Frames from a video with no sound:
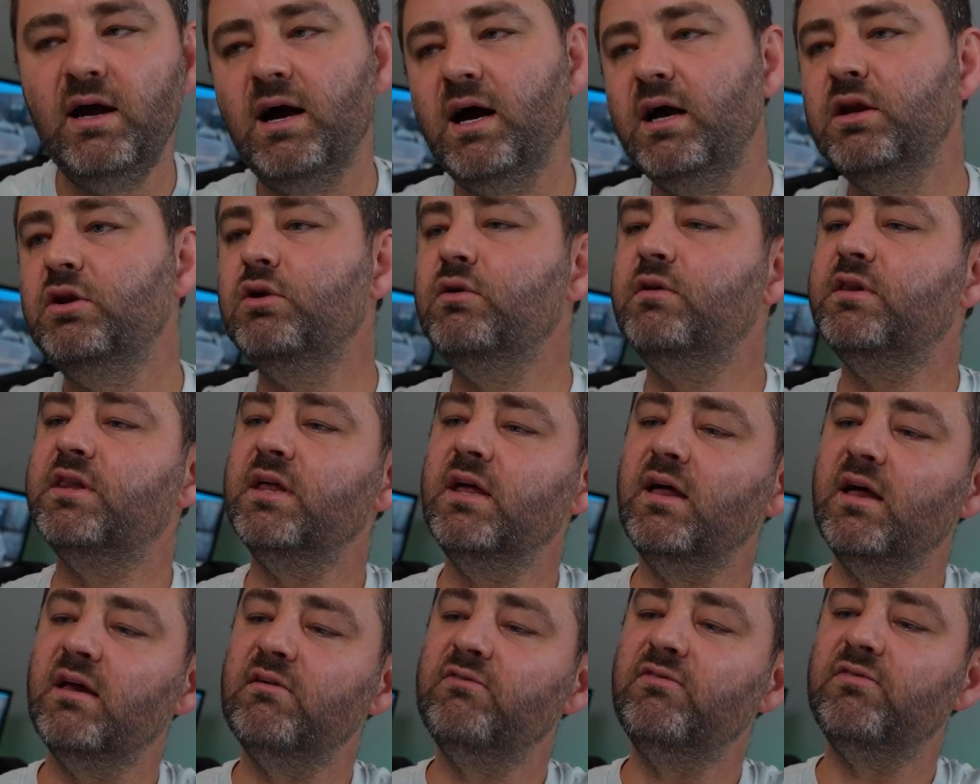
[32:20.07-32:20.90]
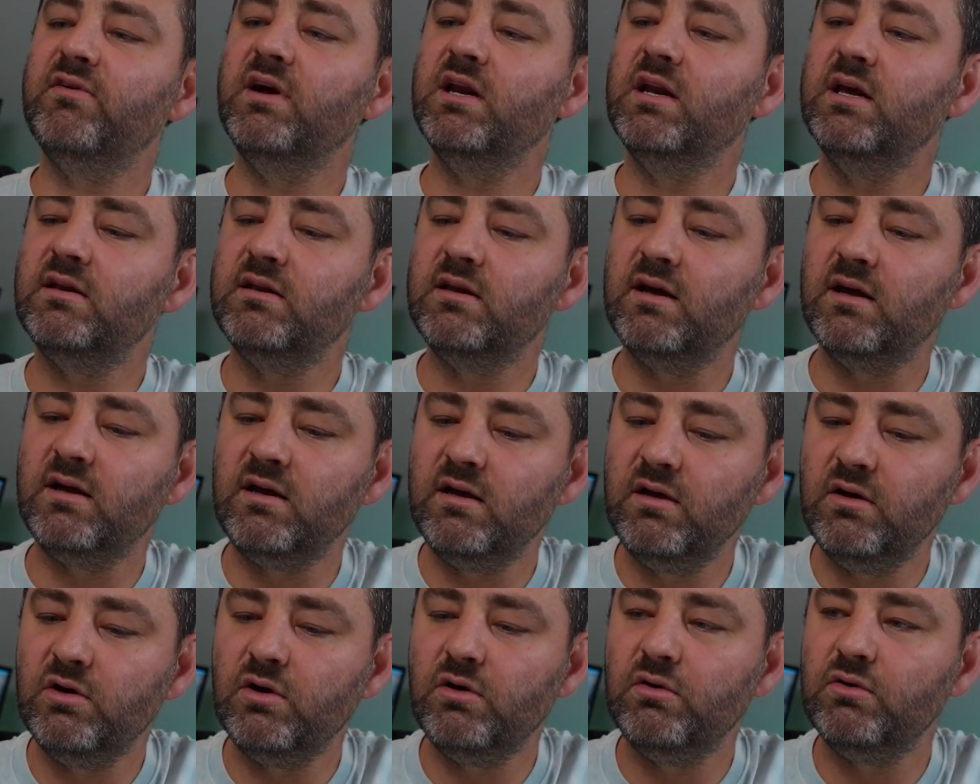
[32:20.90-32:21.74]
I do think at
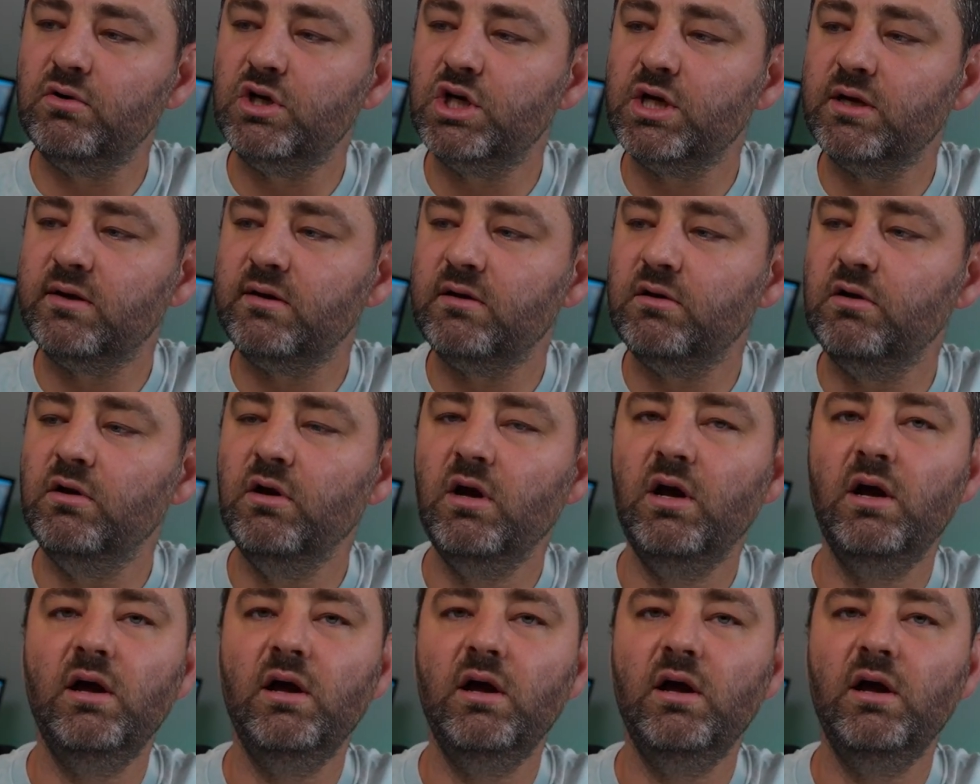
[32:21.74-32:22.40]
FANATEC, you know, just to